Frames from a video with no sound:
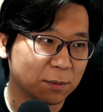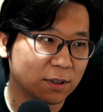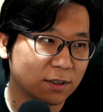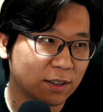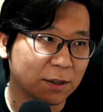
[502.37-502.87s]
me.
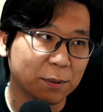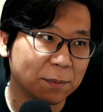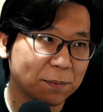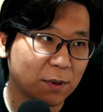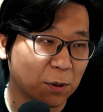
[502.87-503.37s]
Anyway,
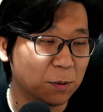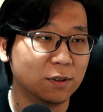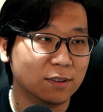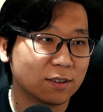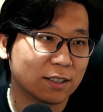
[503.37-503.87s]

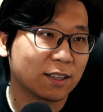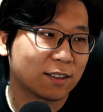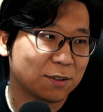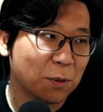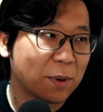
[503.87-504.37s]
cool, sick.
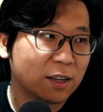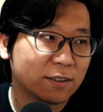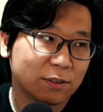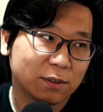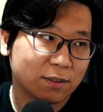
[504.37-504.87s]
So many of
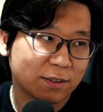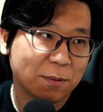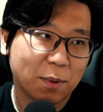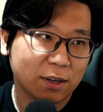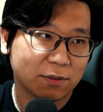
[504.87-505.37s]
you
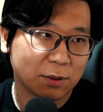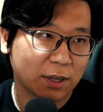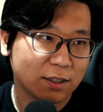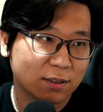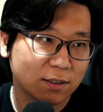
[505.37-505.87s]

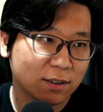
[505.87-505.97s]
guys.